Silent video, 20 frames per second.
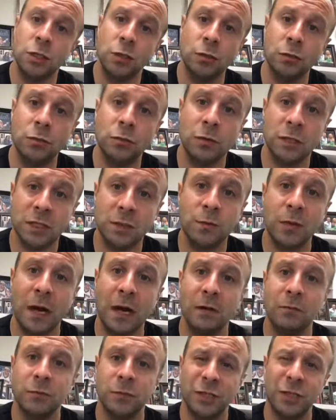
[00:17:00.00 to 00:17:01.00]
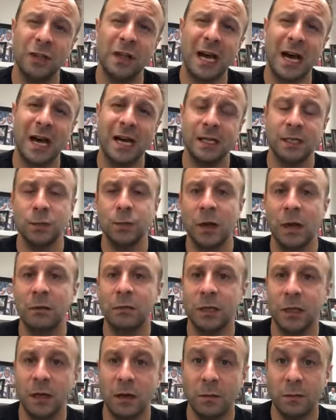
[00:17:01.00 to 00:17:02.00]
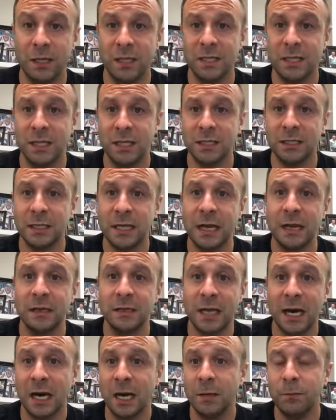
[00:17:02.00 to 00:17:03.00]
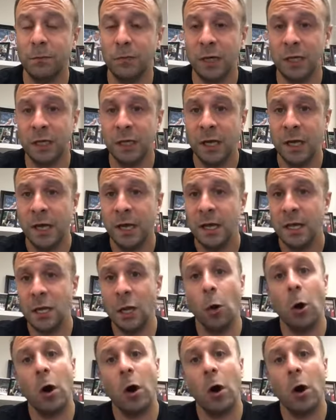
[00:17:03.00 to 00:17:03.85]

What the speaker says: is probably our busiest time, but you know,